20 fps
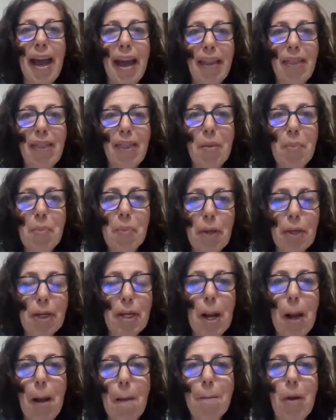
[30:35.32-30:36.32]
and they
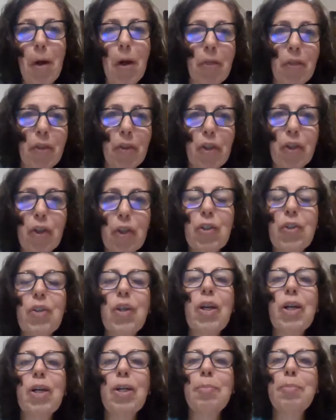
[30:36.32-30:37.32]
put it up on
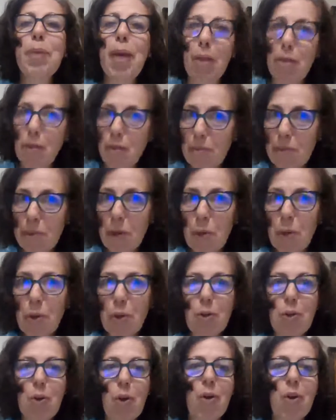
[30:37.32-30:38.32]
their bathroom
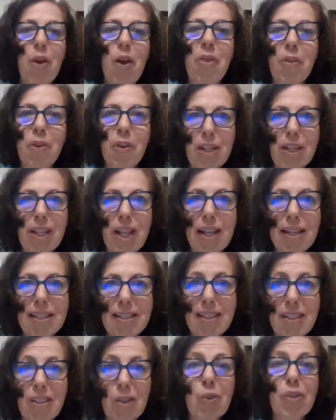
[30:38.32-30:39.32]
mirror or on their
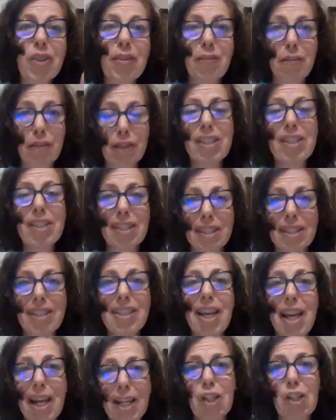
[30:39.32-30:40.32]
closet, or they
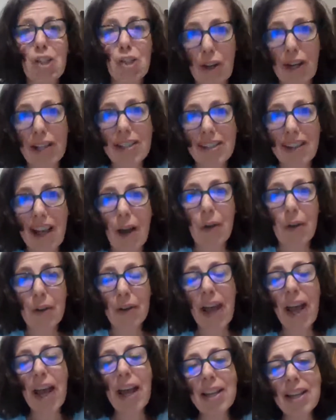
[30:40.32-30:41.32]
physically take the dress
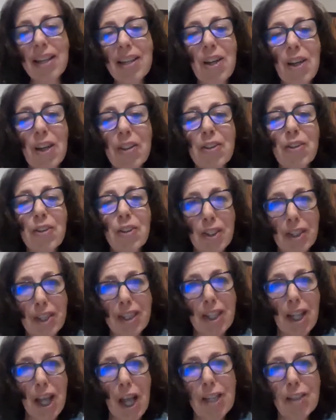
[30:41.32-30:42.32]
out and hang it on their
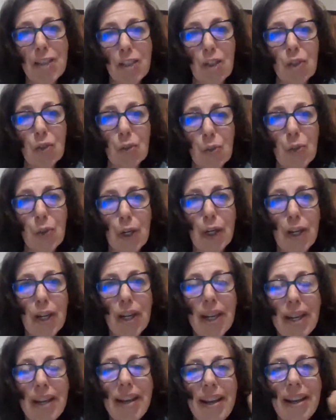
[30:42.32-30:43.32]
closet door.
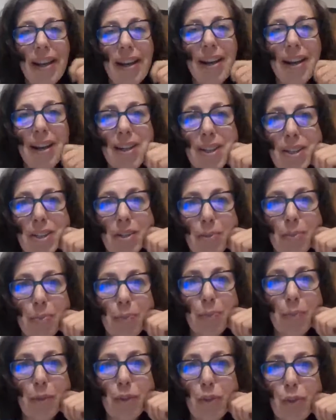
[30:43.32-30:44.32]

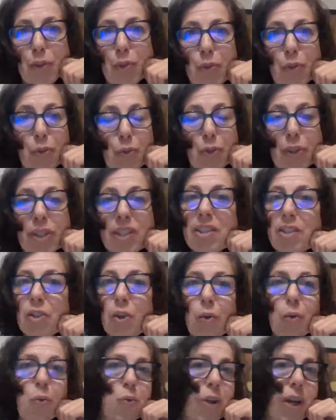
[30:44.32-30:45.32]
So there's really
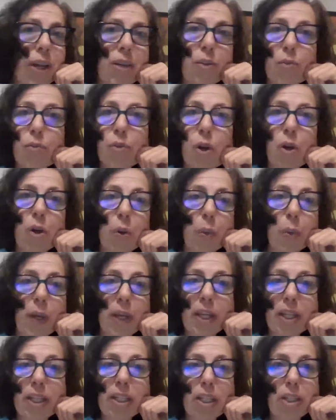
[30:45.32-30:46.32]
no right or wrong
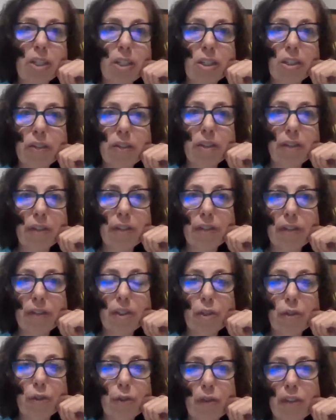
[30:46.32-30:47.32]
way to do
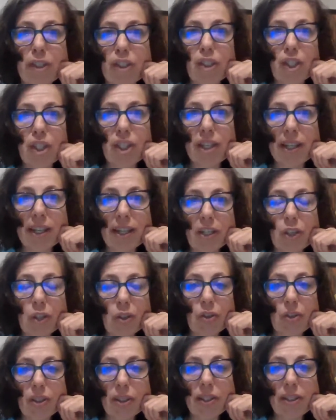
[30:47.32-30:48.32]
the visioning
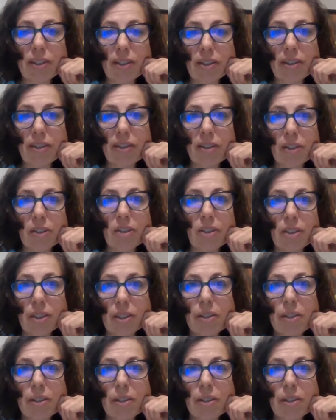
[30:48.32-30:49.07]
exercises.